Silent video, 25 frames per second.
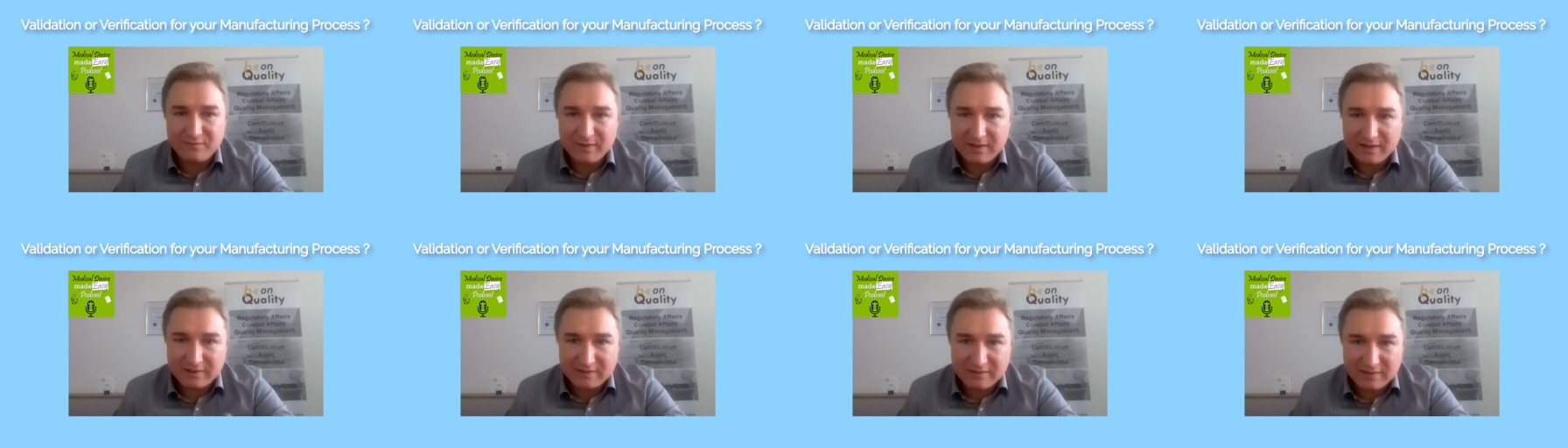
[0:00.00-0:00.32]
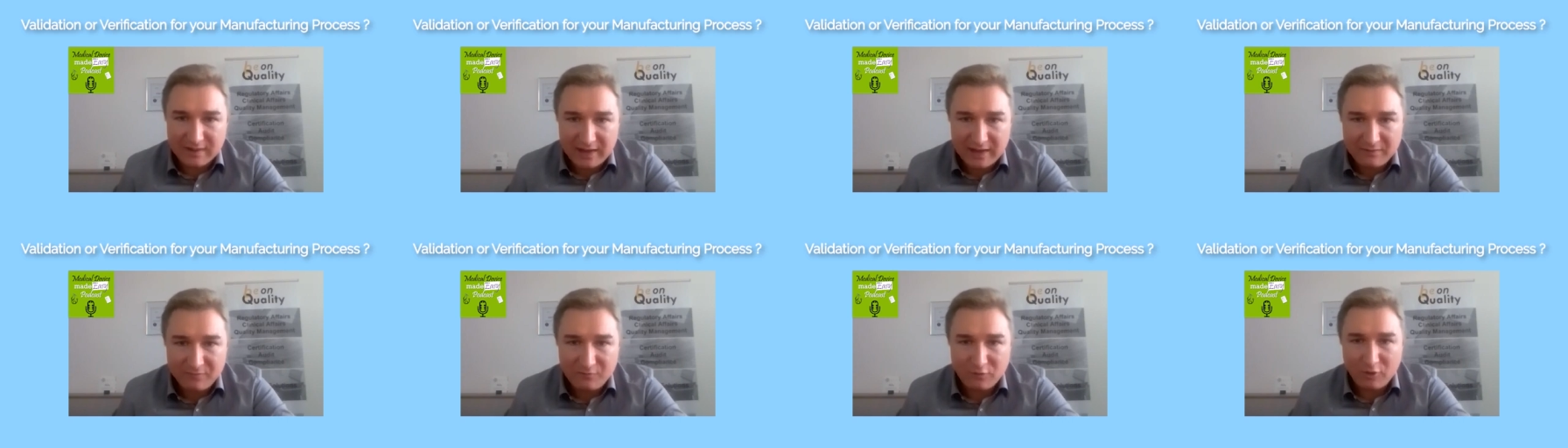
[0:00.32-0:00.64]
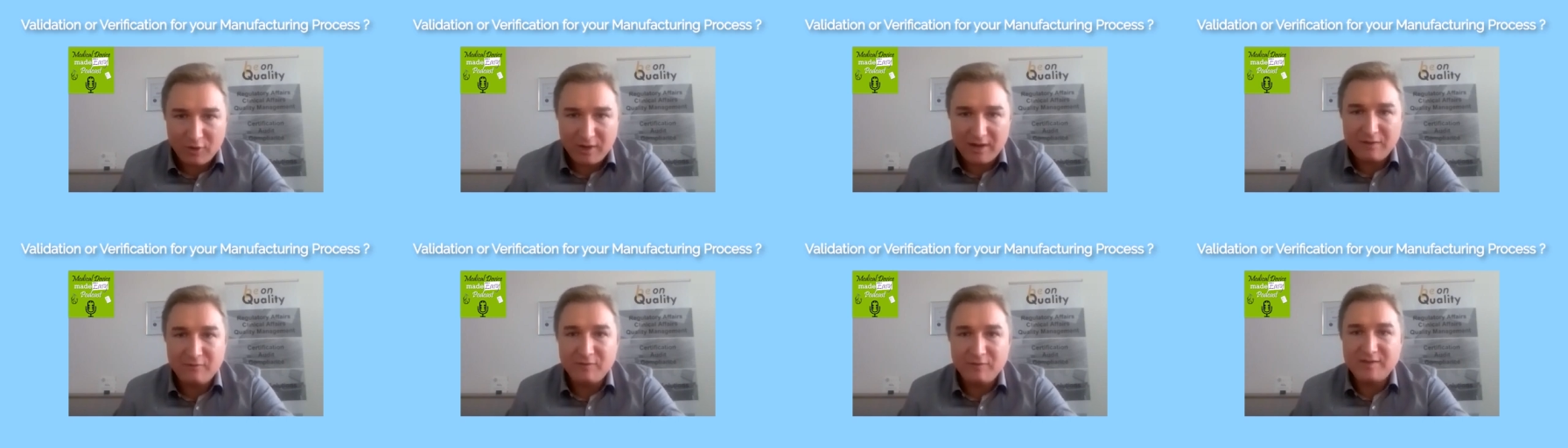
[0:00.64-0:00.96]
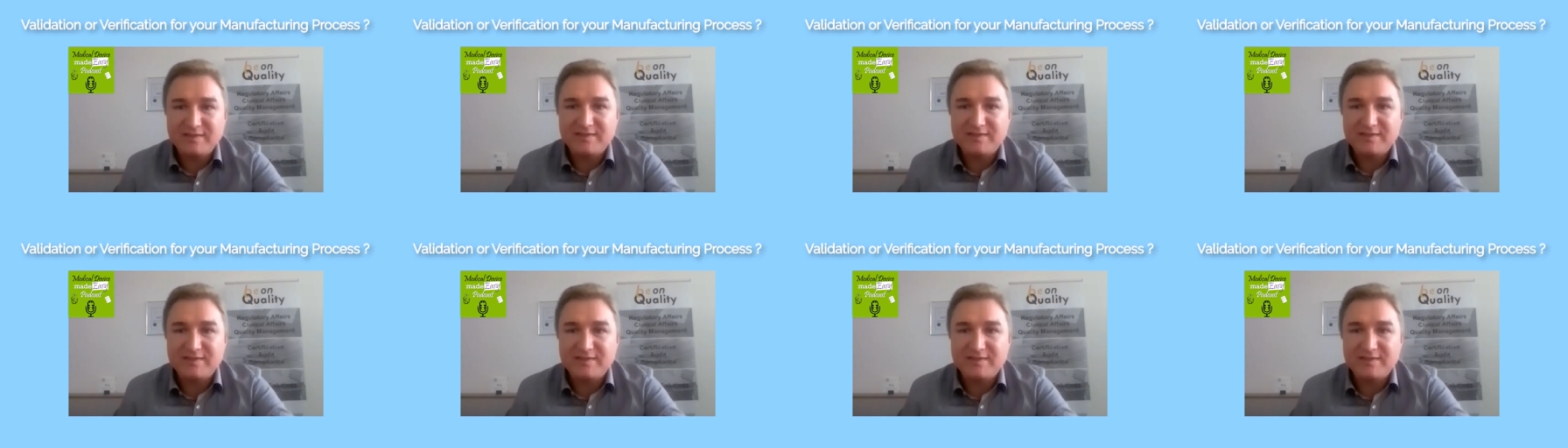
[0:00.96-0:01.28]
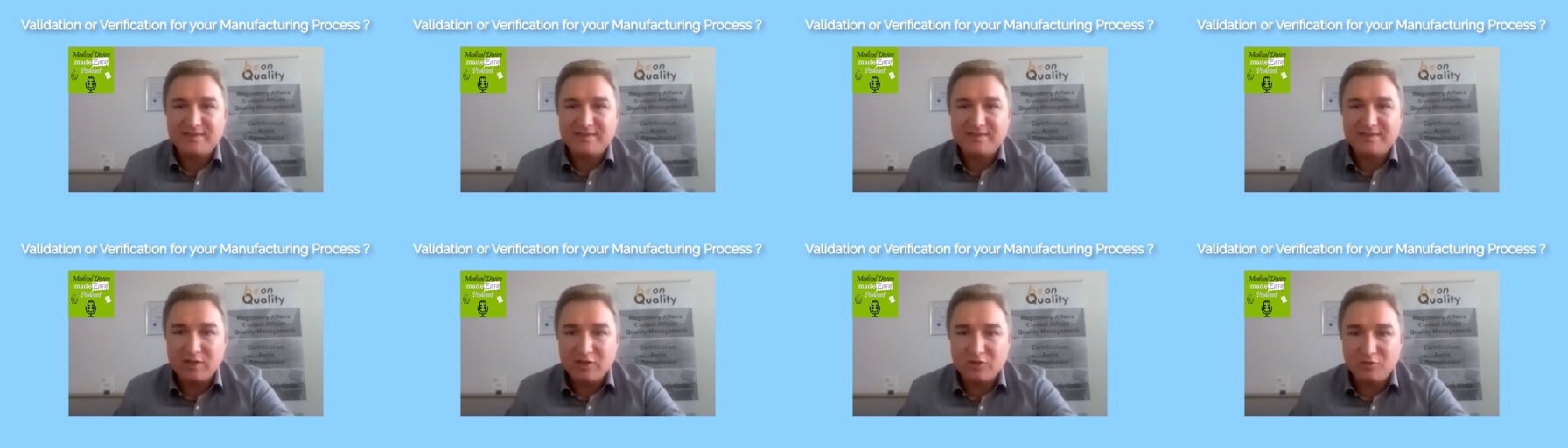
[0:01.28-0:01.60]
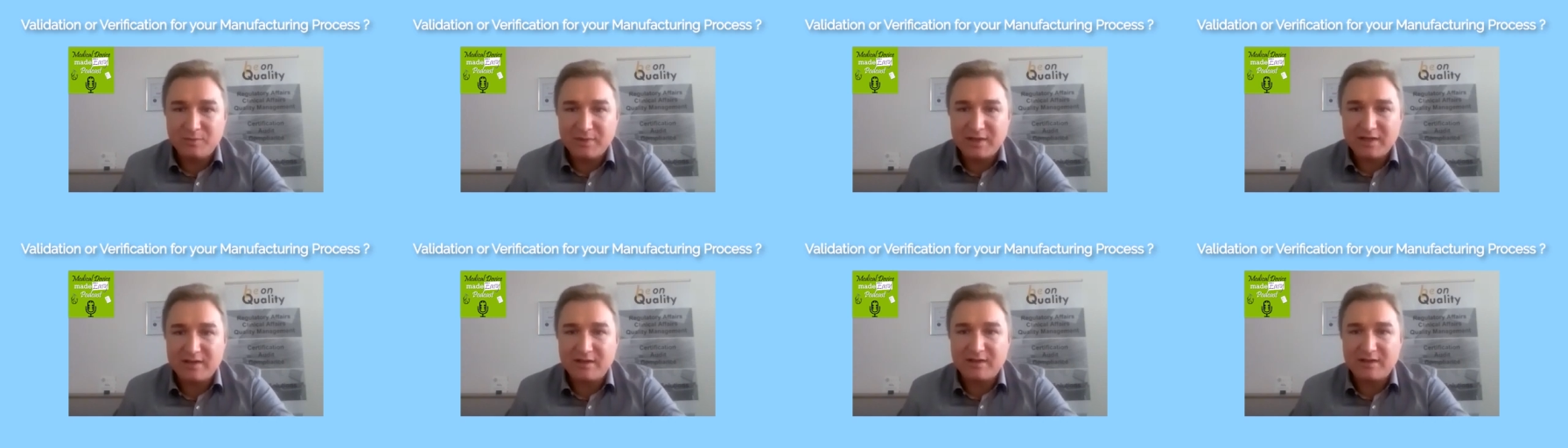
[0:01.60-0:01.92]
uh, for every step, you need to
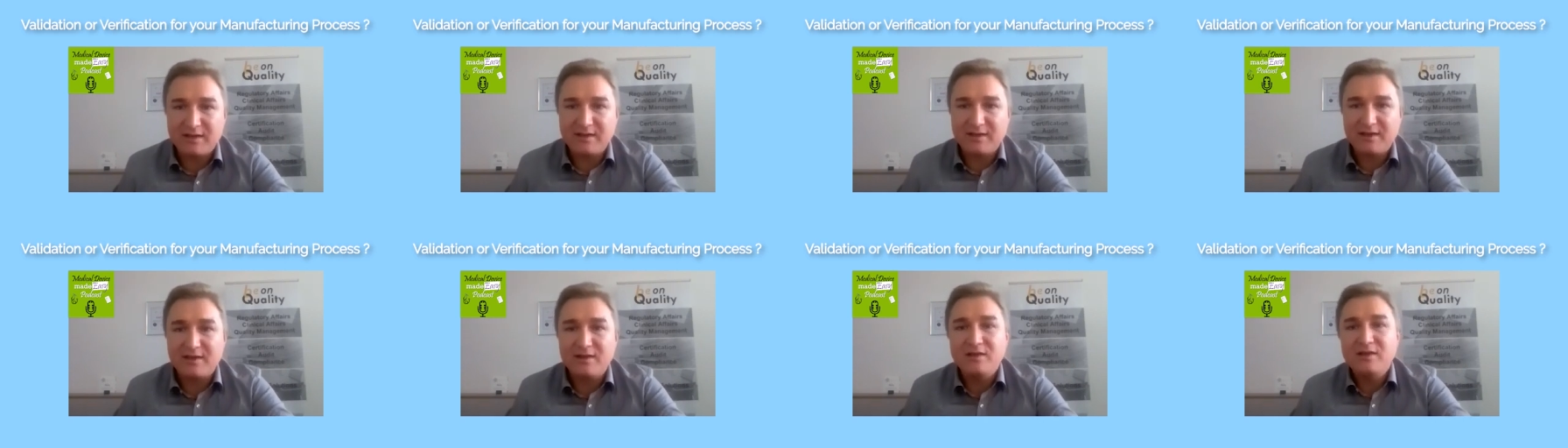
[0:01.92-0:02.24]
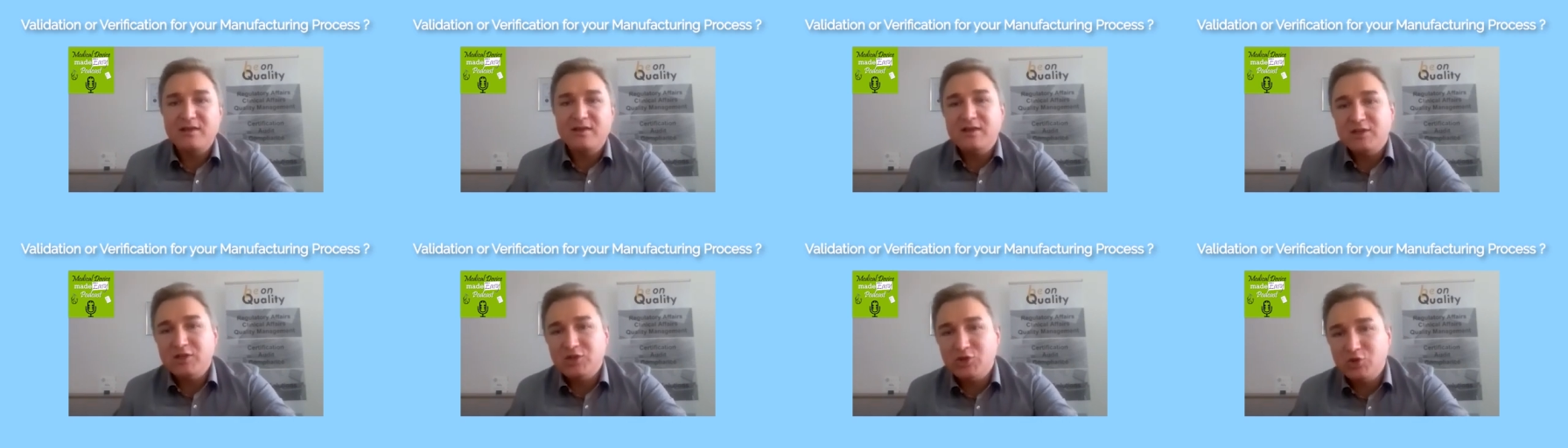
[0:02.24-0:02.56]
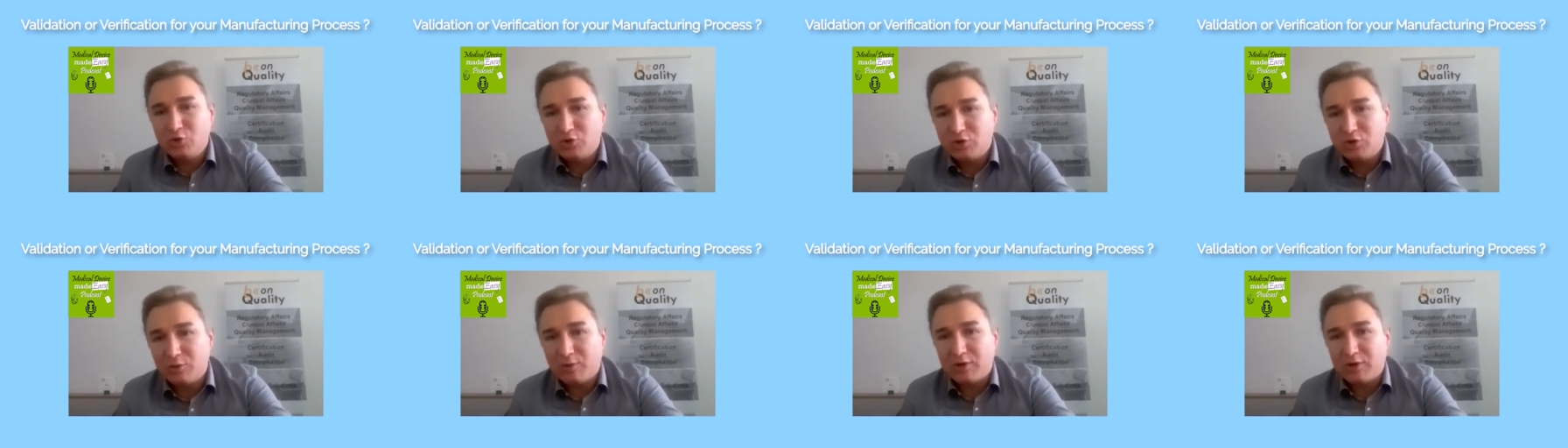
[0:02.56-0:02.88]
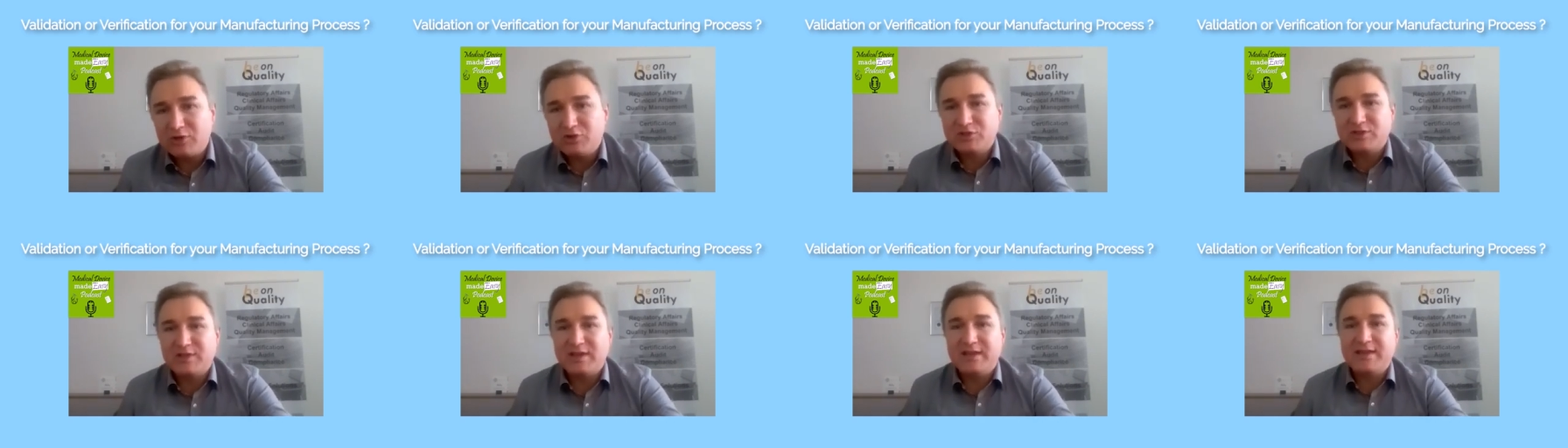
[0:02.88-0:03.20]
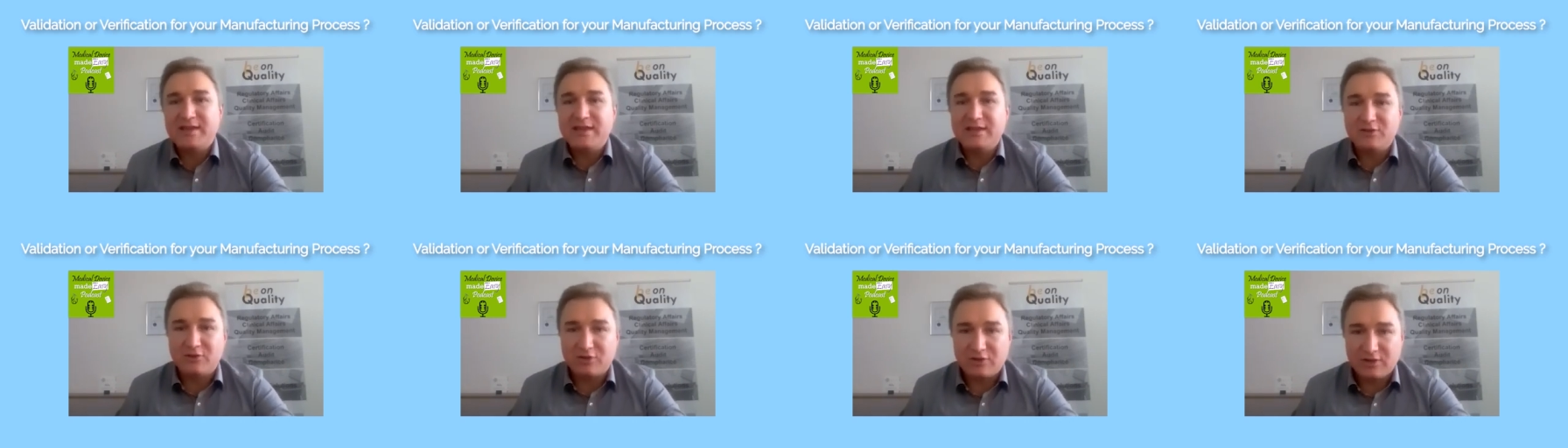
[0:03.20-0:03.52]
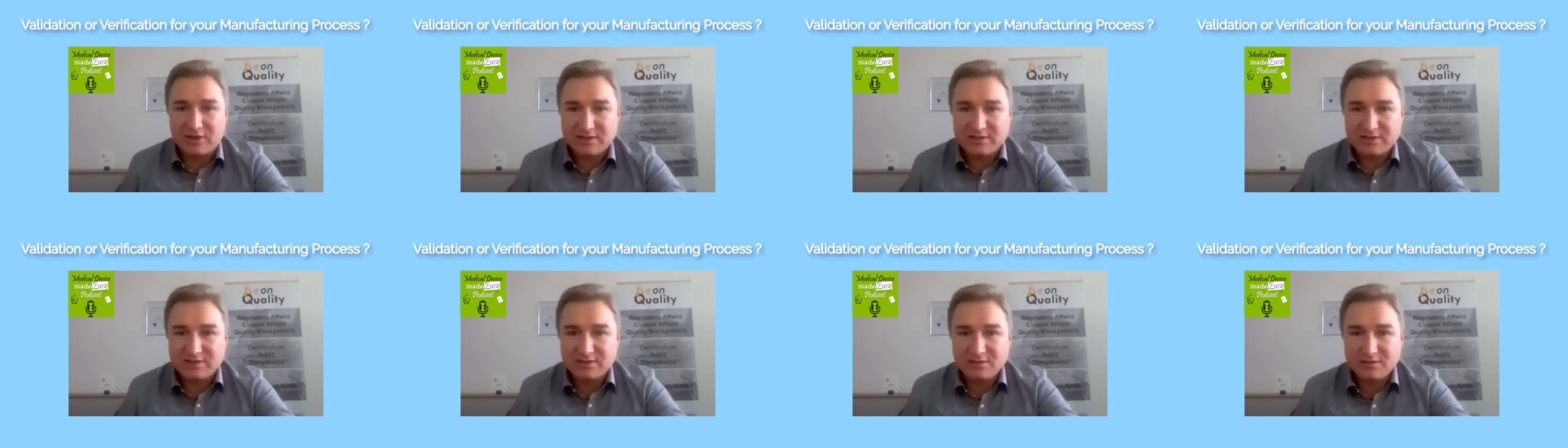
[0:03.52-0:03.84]
make clear, do you want to take it or not?